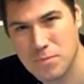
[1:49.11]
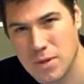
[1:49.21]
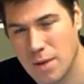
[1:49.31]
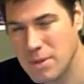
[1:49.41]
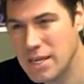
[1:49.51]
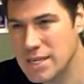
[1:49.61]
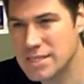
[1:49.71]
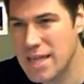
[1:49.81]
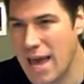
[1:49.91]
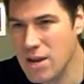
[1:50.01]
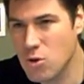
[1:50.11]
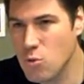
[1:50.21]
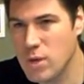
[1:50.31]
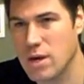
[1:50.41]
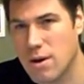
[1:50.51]
I mean, is that who
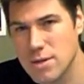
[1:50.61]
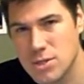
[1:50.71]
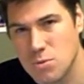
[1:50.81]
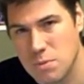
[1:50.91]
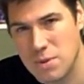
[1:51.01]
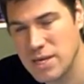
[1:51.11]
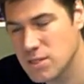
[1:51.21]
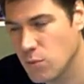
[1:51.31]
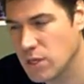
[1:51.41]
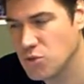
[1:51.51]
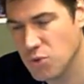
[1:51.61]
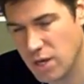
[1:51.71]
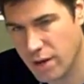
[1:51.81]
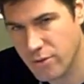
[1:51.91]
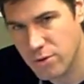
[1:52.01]
we are as human beings, that we can treat
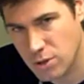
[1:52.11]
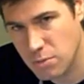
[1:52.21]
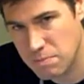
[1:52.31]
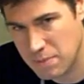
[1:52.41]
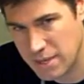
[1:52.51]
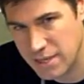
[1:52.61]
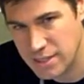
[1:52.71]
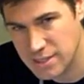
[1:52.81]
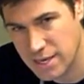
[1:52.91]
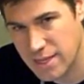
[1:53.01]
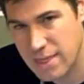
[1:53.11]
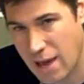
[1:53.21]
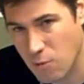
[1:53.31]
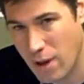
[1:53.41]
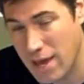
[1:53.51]
other human beings in
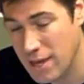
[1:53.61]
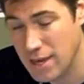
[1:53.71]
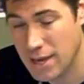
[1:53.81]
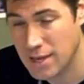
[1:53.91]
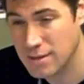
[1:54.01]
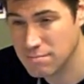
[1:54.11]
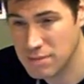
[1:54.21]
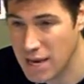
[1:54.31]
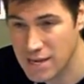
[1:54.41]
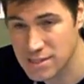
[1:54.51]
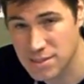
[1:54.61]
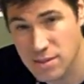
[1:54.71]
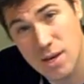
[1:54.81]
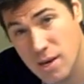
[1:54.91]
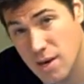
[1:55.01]
that way? And yes,
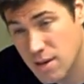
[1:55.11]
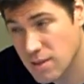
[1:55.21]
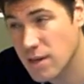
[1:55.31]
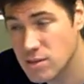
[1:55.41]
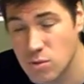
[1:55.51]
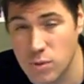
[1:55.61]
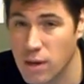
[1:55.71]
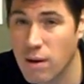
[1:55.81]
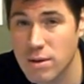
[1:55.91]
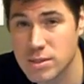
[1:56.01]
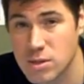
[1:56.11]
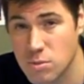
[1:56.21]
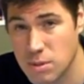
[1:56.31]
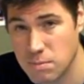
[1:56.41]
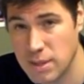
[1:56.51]
that is who we are as
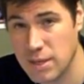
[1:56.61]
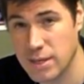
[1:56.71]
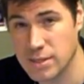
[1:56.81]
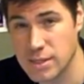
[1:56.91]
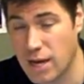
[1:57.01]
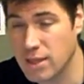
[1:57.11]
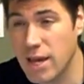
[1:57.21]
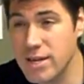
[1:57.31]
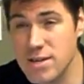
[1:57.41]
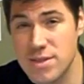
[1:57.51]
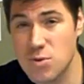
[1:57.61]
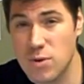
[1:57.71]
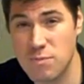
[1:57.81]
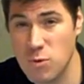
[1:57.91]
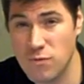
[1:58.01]
human beings. I'd like to think
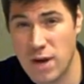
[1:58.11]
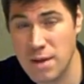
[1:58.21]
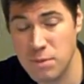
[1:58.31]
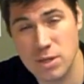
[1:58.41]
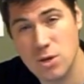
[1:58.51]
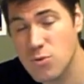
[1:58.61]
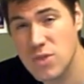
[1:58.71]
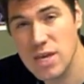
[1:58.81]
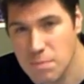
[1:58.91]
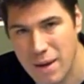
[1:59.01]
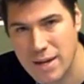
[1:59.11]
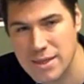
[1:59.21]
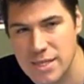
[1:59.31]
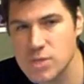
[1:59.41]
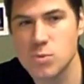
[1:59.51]
we've moved on, but you know, think about it.
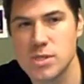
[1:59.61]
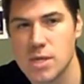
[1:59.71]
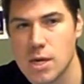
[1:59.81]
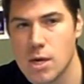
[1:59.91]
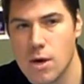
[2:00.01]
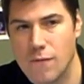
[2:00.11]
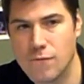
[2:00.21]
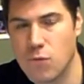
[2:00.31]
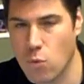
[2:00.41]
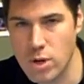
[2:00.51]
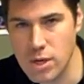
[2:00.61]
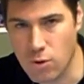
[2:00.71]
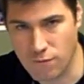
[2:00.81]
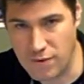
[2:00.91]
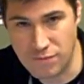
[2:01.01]
This was 40 or
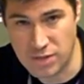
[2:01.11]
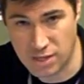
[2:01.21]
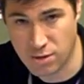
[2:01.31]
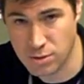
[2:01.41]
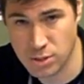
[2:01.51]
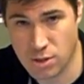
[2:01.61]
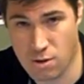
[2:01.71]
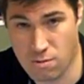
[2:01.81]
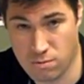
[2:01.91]
50 years ago.